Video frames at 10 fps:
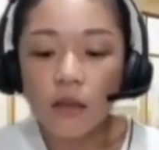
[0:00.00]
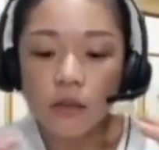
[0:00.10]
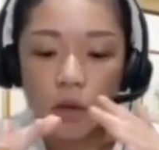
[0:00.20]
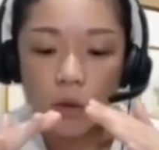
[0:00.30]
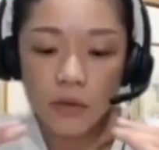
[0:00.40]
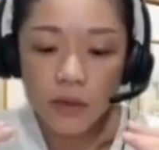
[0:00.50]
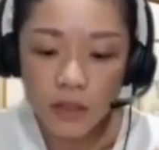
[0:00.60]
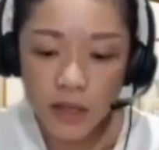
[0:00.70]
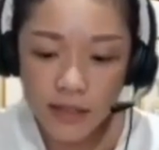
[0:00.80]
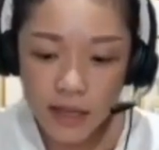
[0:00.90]
So the
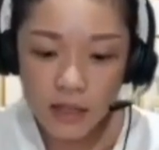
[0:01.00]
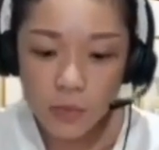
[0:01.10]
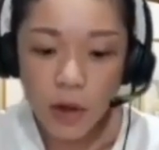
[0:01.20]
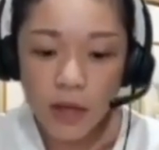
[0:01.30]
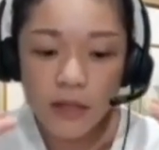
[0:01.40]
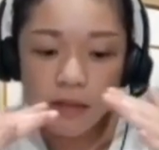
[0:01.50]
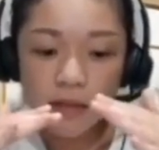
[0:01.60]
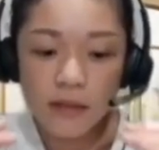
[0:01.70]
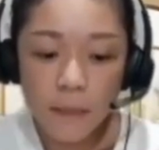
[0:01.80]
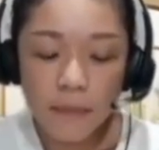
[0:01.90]
transcendence point is
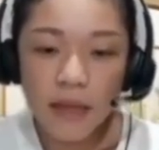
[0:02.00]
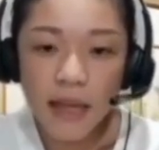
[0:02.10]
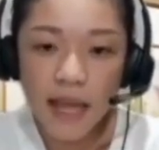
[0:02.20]
something that